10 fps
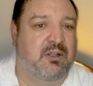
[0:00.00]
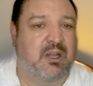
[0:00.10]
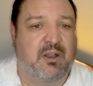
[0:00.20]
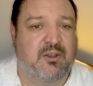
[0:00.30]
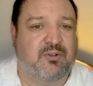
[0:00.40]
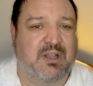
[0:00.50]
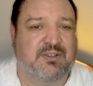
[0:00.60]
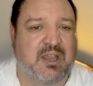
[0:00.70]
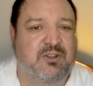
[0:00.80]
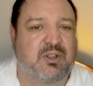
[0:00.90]
other
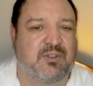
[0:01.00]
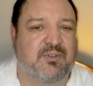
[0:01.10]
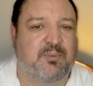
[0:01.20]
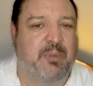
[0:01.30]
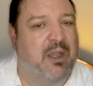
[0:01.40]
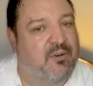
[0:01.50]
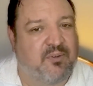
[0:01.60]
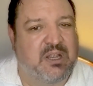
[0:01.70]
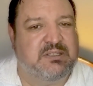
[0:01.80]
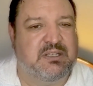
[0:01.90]
translations or
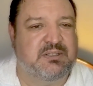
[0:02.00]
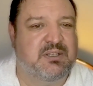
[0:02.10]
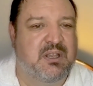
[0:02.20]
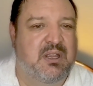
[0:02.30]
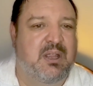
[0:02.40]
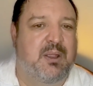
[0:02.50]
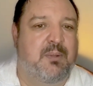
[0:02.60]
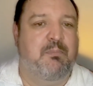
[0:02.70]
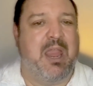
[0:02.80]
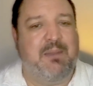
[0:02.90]
paraphrases.
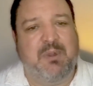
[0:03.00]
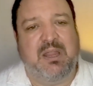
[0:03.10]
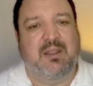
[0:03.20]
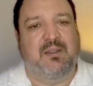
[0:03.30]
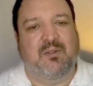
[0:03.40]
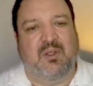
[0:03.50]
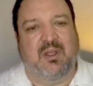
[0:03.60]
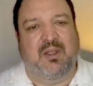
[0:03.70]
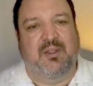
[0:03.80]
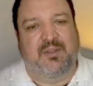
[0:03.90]
Maybe
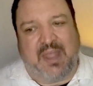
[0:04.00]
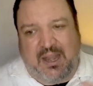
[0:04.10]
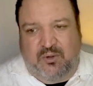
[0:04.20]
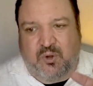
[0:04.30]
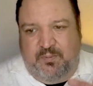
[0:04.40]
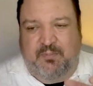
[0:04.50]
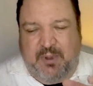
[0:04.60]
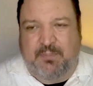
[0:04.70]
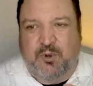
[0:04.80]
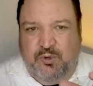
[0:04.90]
that group of
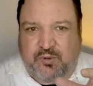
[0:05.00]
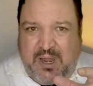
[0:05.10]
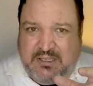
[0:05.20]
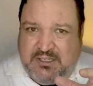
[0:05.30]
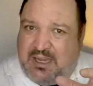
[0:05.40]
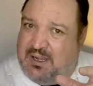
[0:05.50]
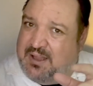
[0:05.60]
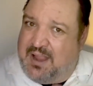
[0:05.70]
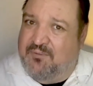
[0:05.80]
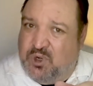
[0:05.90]
people who
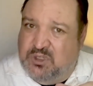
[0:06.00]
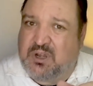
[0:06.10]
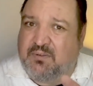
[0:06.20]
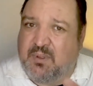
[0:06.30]
translated that version of the